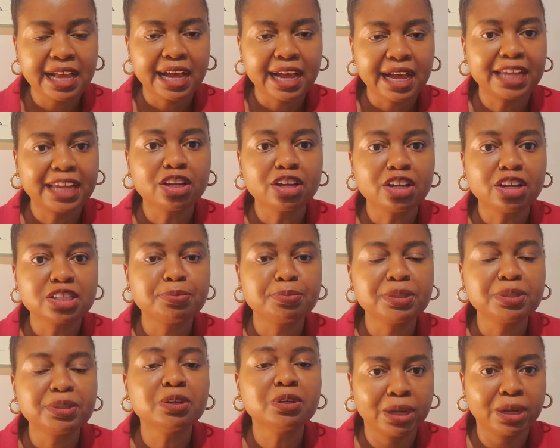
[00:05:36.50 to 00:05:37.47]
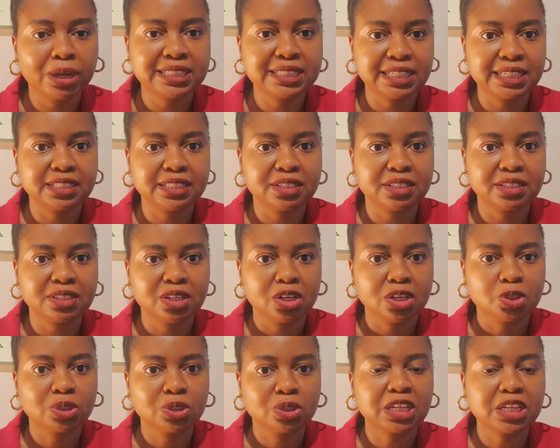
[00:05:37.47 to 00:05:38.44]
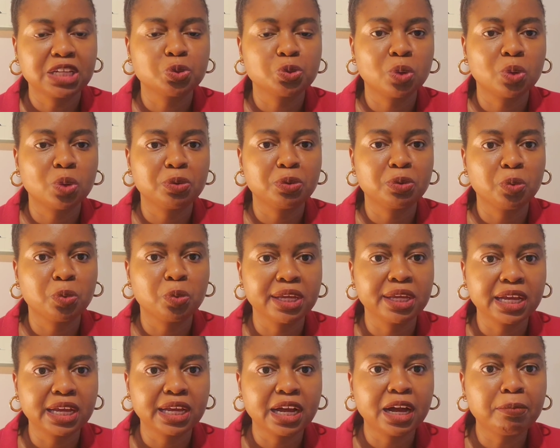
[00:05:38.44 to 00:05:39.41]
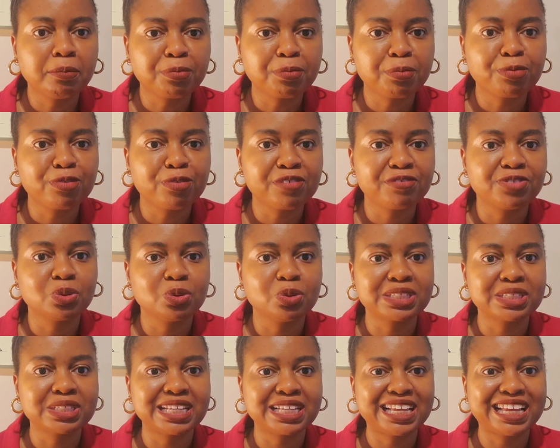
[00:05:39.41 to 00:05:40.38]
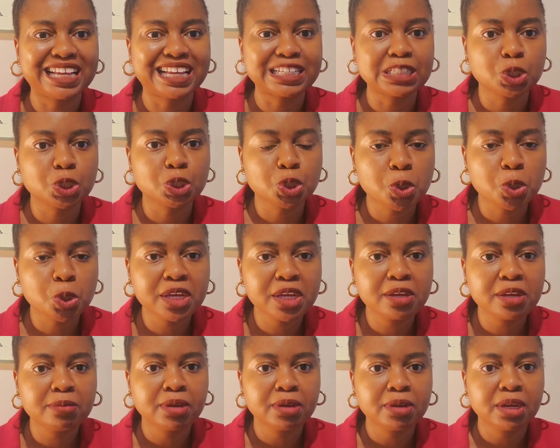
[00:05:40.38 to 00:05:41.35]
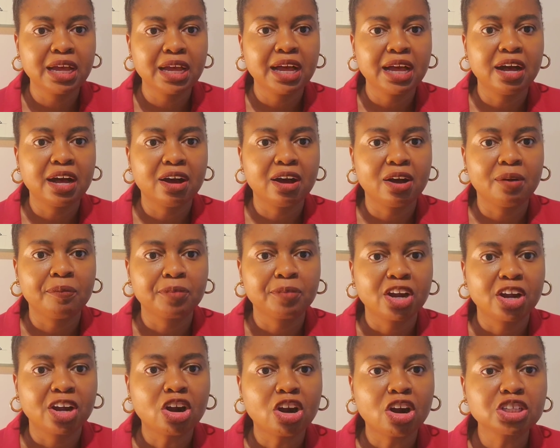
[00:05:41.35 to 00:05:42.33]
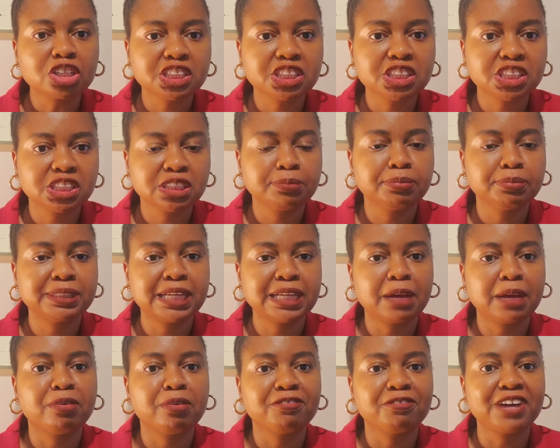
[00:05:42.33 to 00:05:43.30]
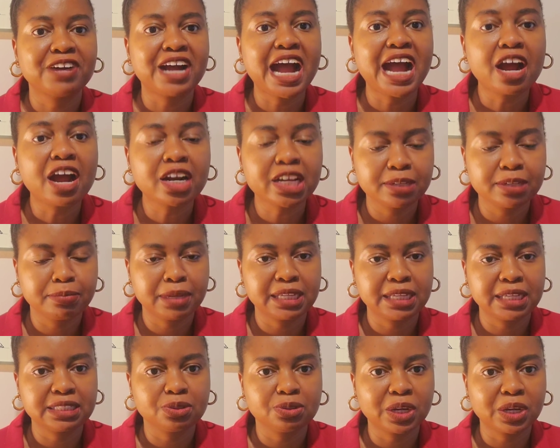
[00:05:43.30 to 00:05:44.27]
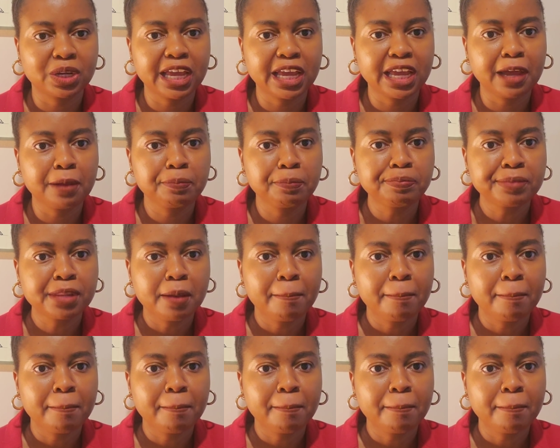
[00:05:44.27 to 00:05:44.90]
cannot be granted. So that's when we come up with those extreme hardship type of argument, okay?